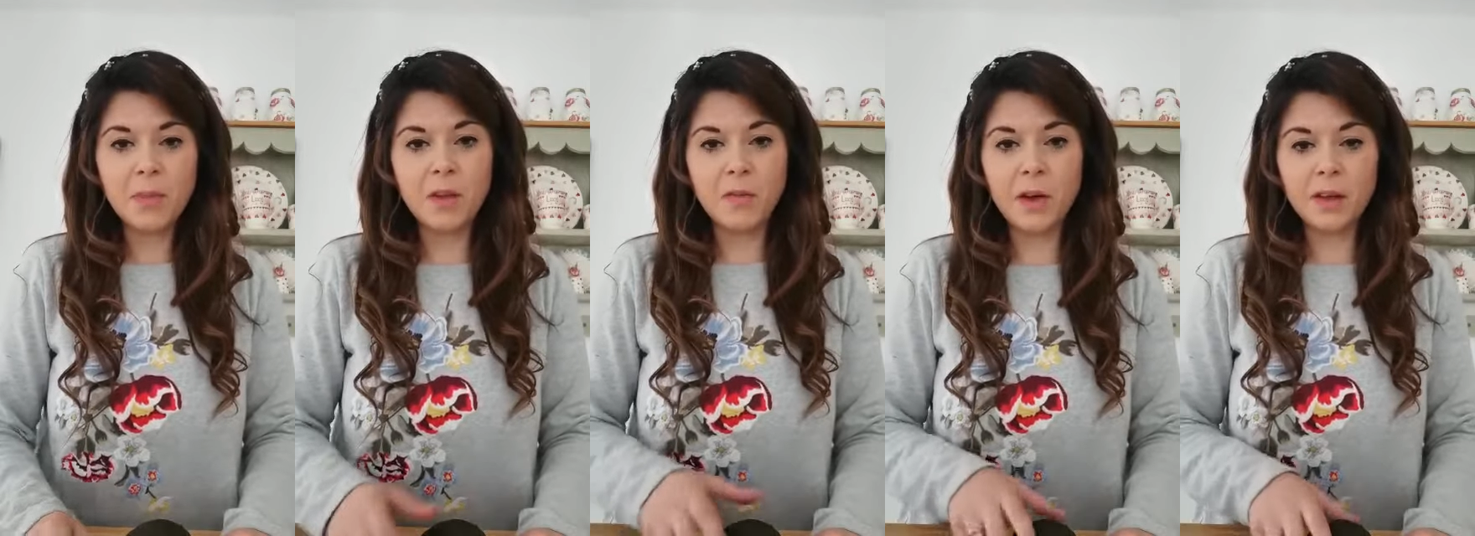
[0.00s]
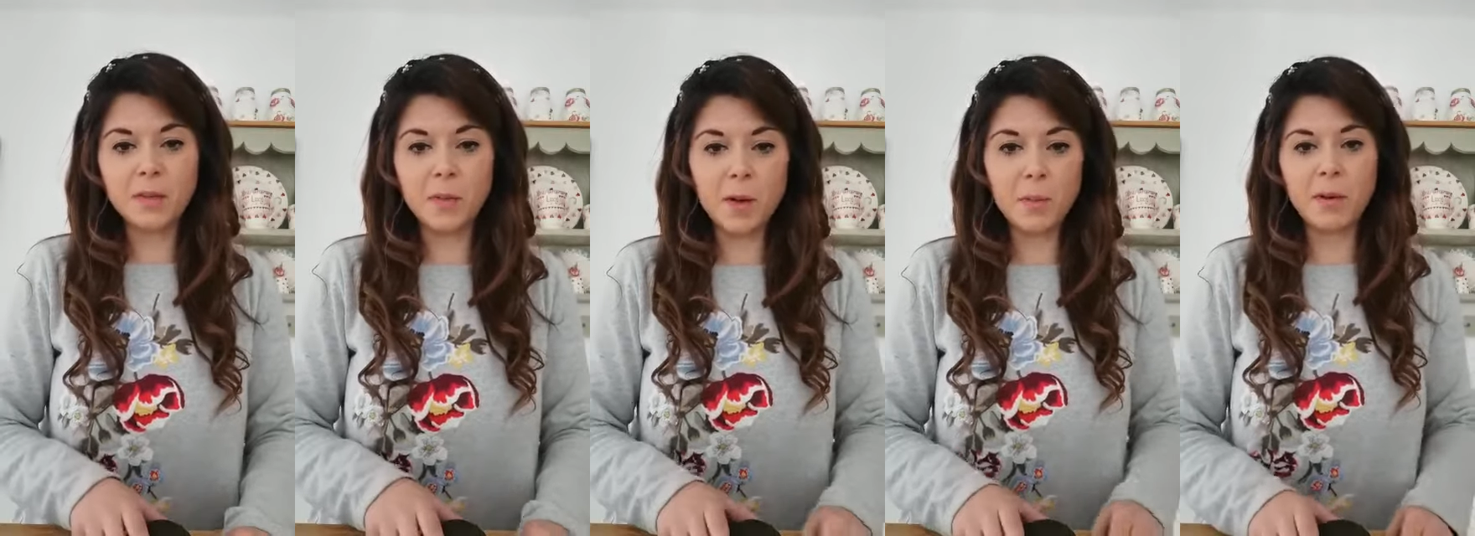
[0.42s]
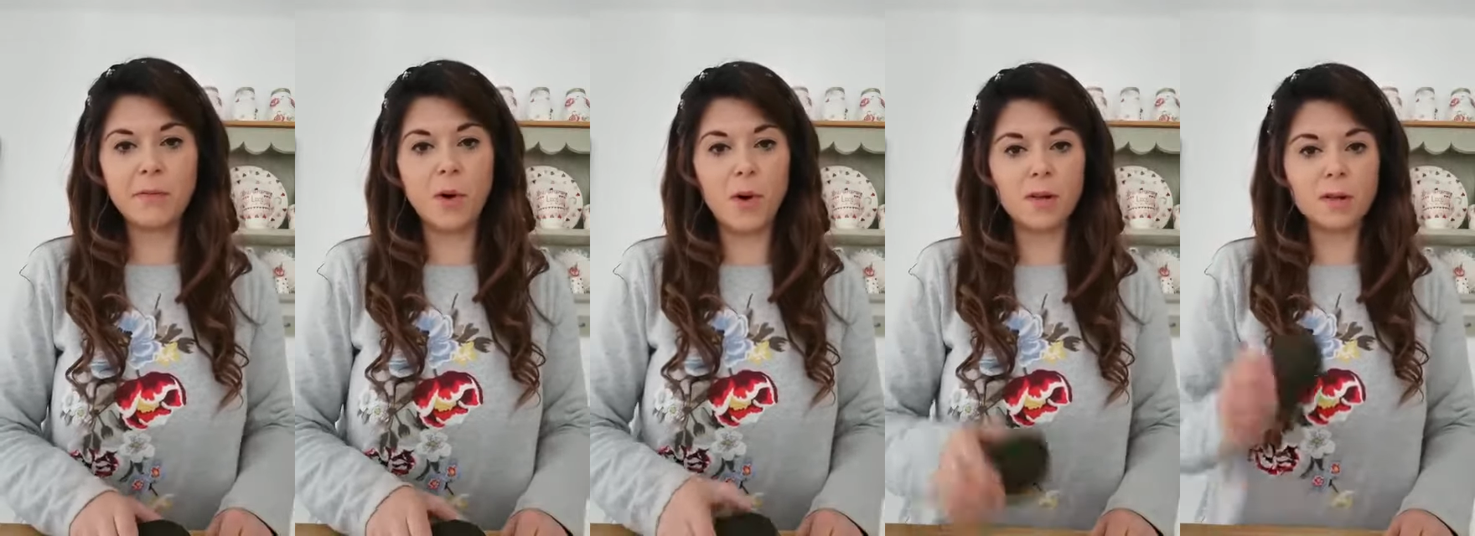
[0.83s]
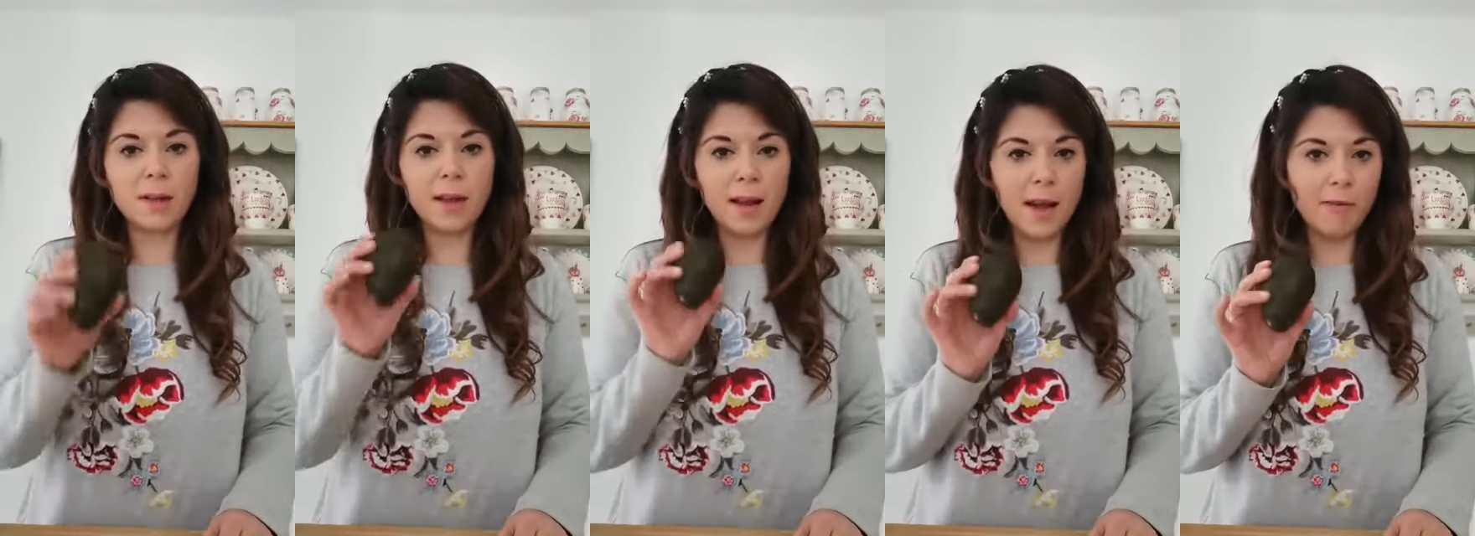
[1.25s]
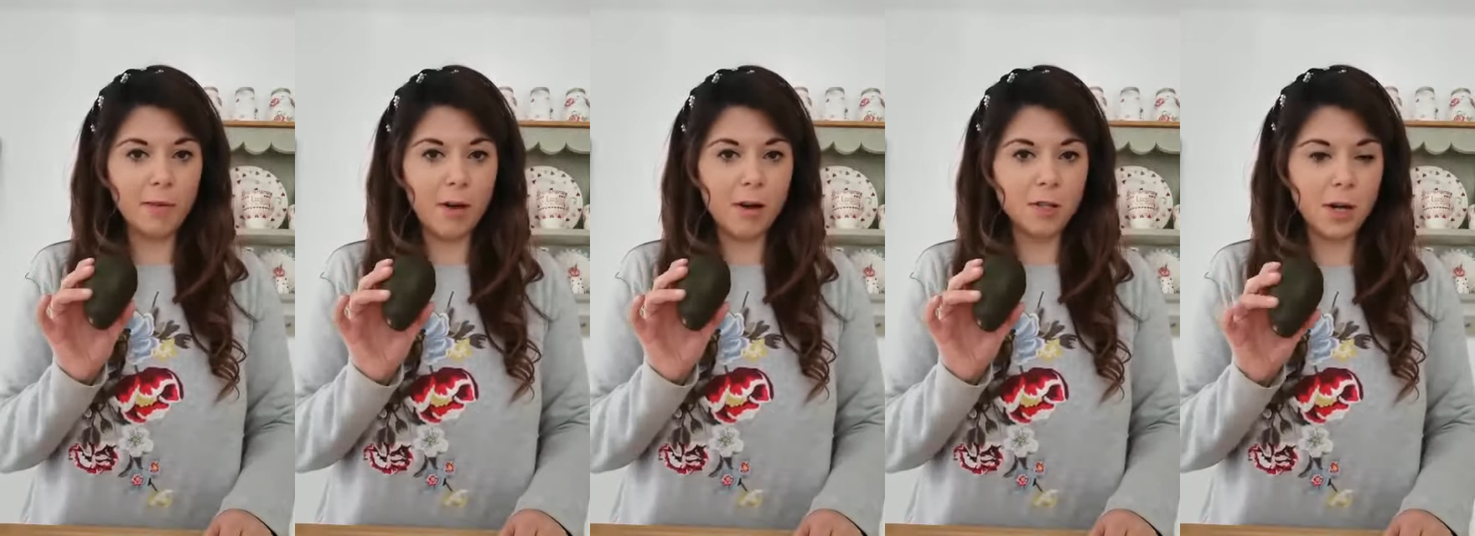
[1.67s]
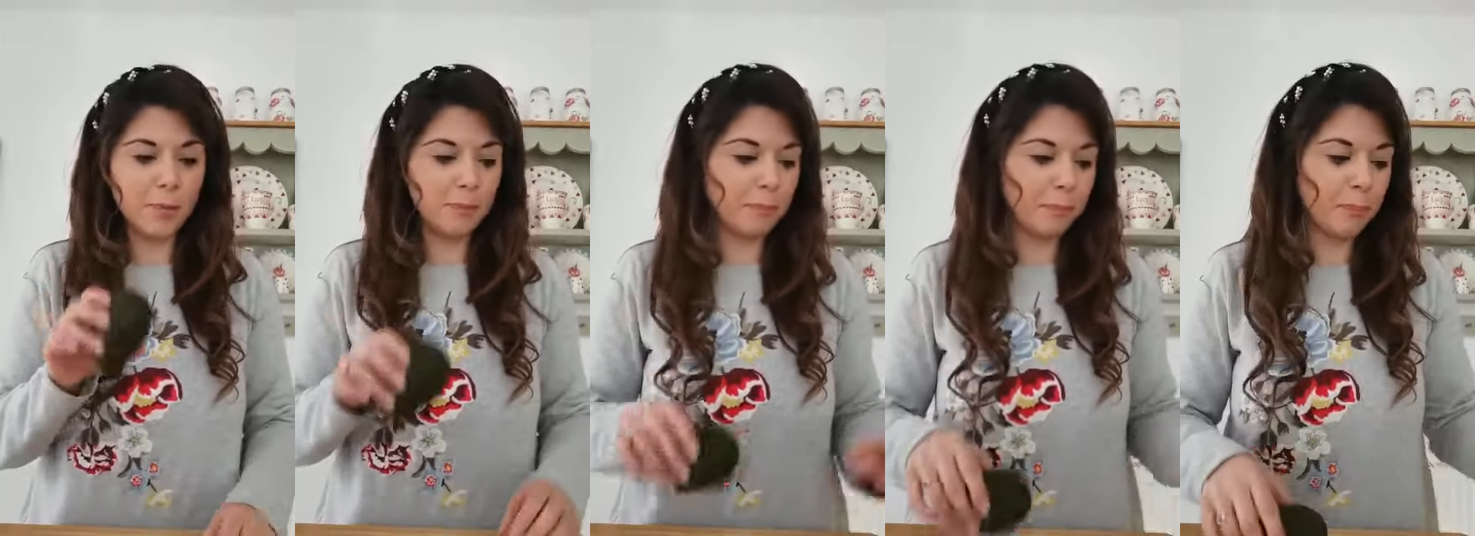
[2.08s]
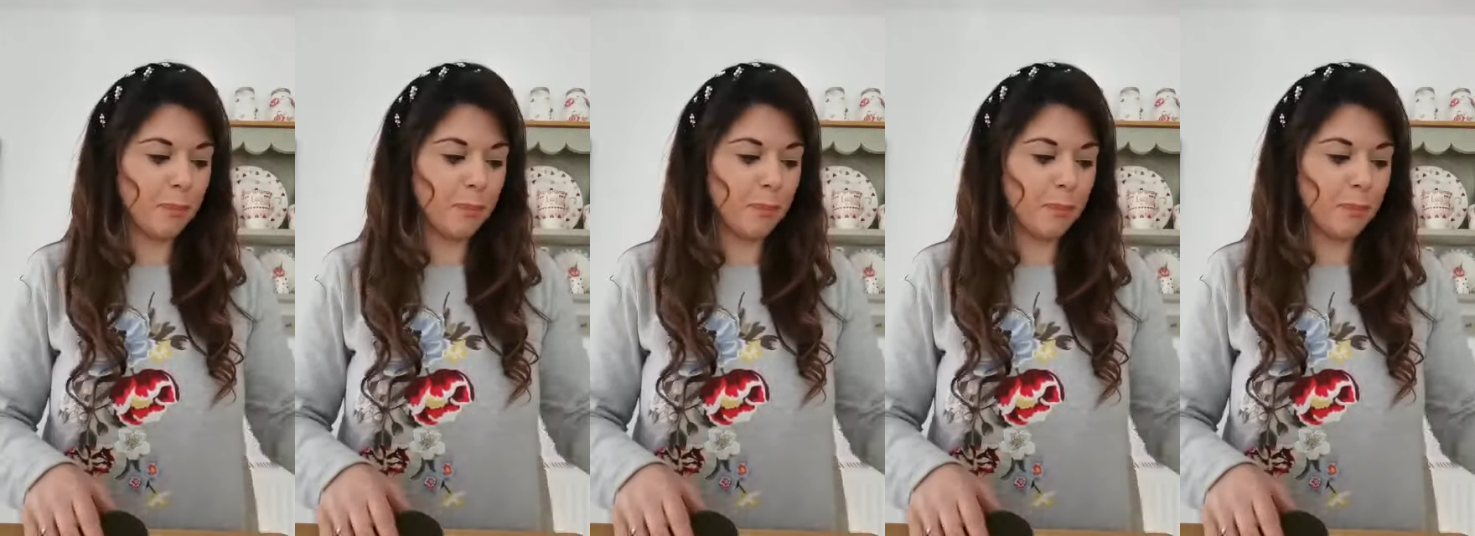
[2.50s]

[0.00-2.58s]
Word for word: The first one, we've got an avocado,